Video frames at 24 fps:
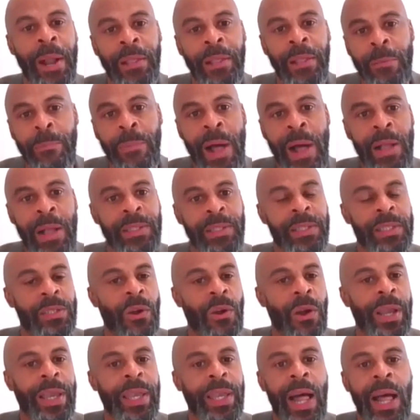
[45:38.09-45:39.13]
anthropologists and
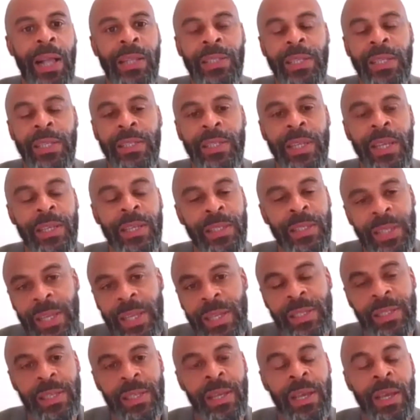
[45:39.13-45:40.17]
archaeologists
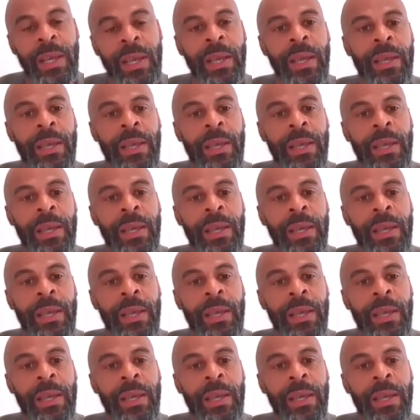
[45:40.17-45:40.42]
exist